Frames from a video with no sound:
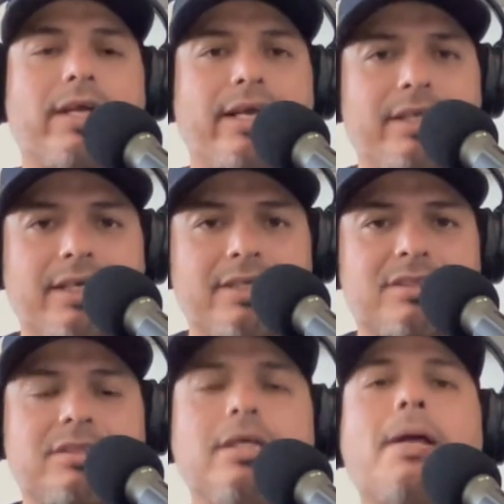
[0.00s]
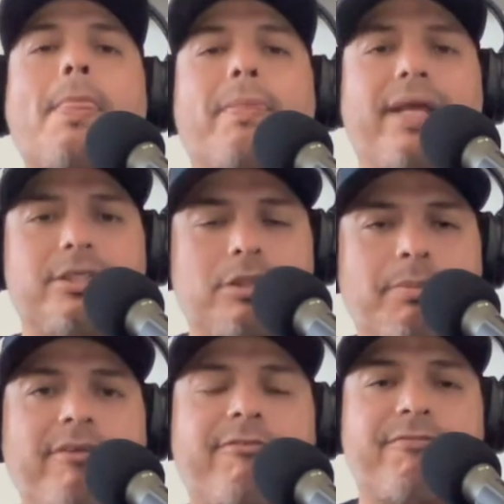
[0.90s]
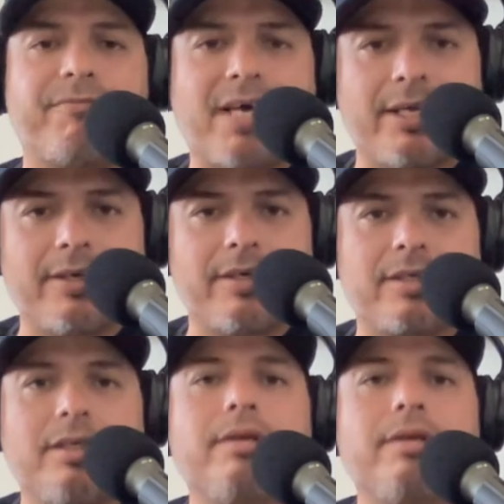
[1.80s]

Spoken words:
idiots. They should be fired.